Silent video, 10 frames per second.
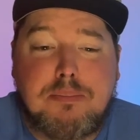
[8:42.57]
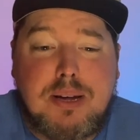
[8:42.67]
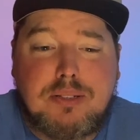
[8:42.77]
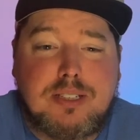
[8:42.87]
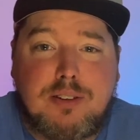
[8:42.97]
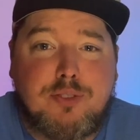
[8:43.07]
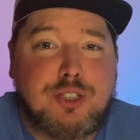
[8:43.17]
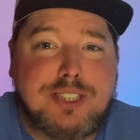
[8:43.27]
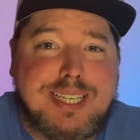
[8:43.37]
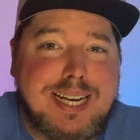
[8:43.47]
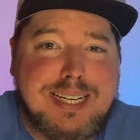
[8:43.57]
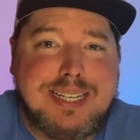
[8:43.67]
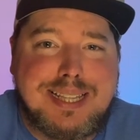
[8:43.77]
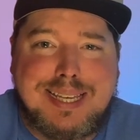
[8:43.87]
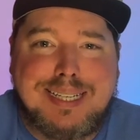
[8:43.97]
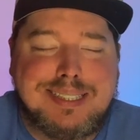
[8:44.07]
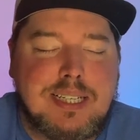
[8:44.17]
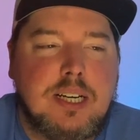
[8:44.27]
melt stuff and just get into things.